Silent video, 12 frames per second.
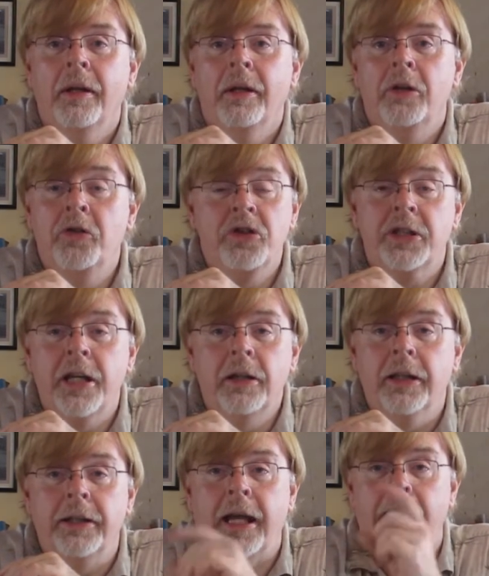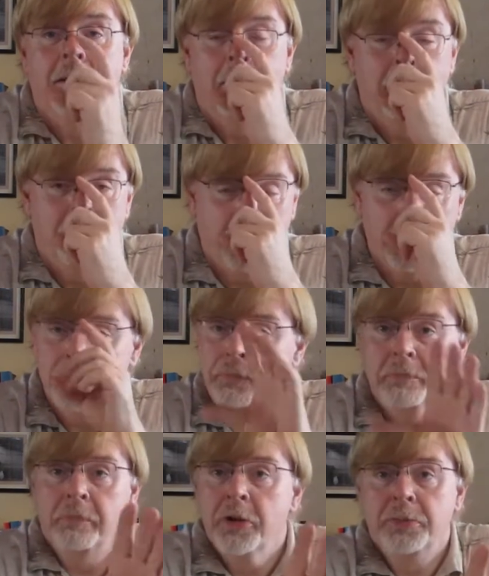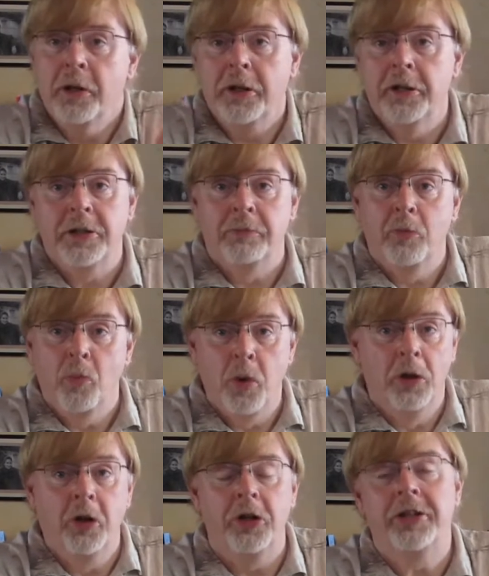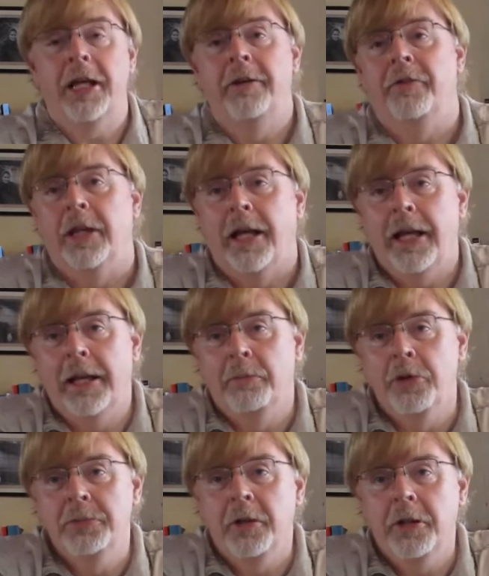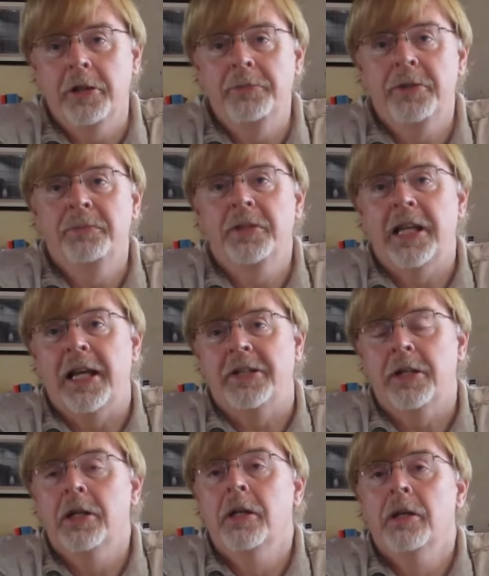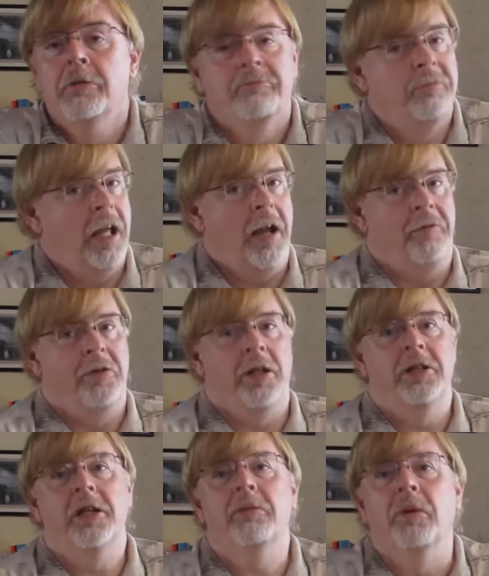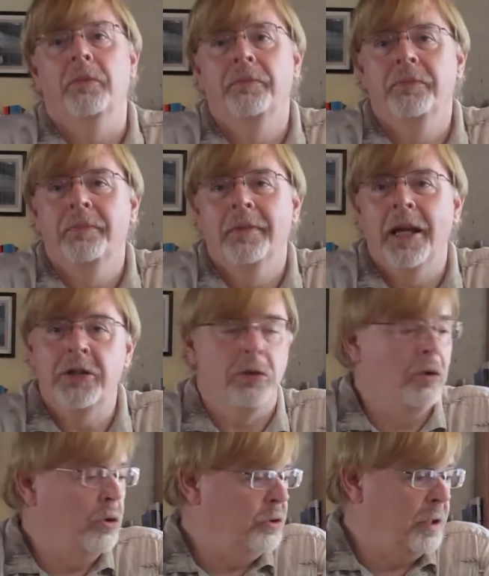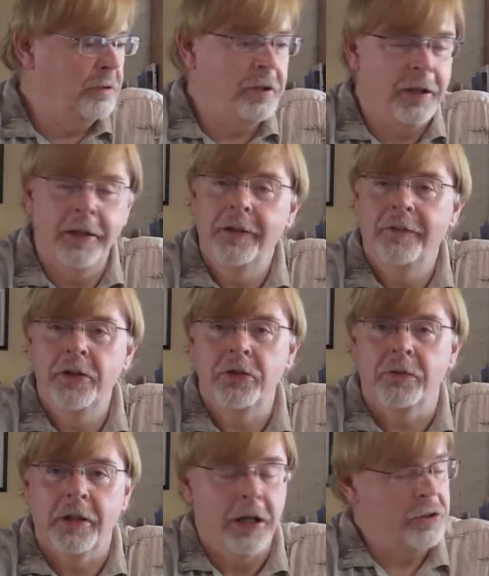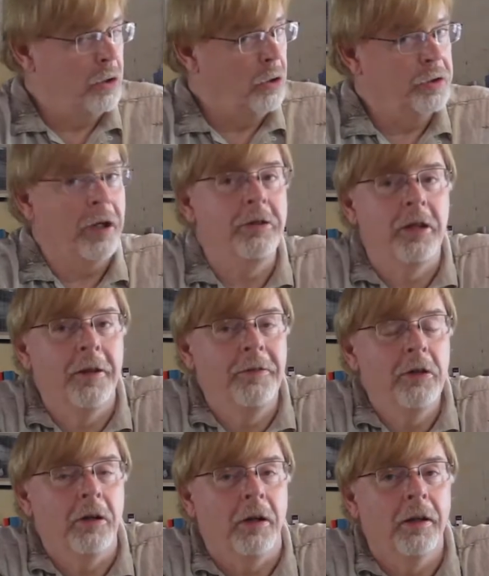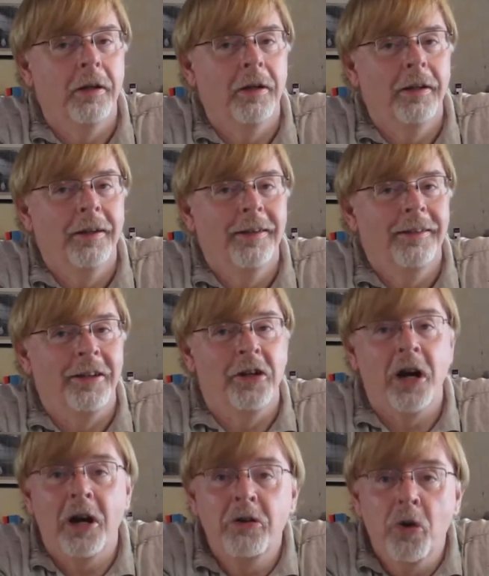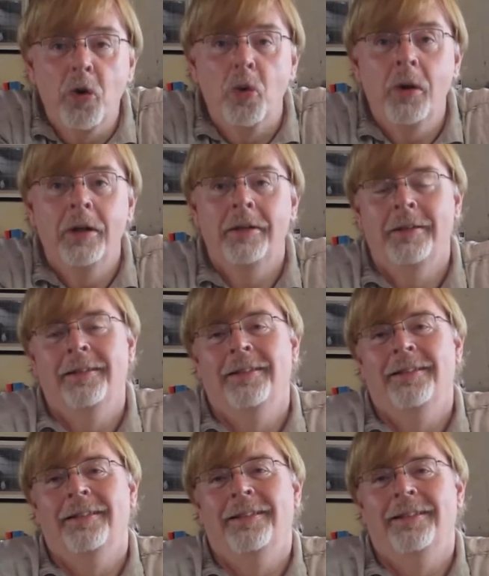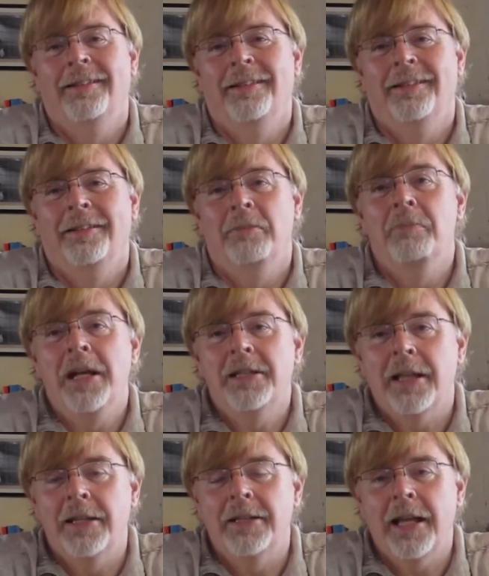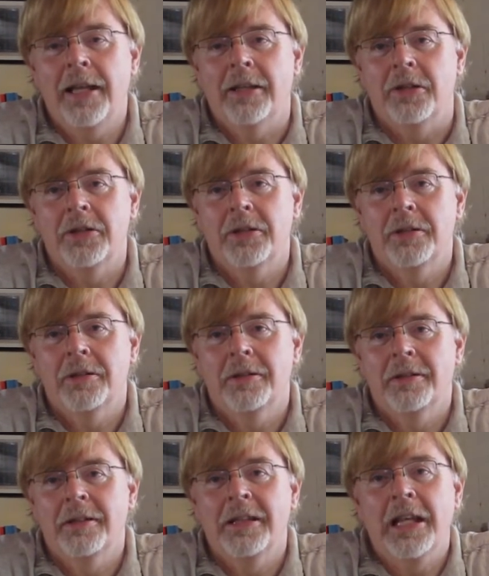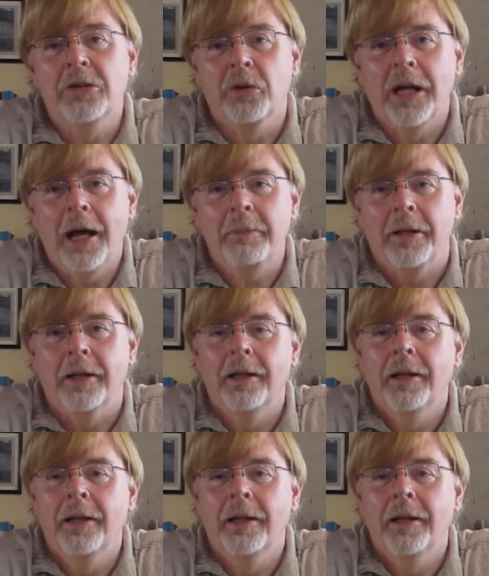You just killed it dead, because postmodernism will not stand for that. Postmodernism says everything's equal. It's all down to the individual. It's all down to the viewer. There are no baseline standards. They don't happen.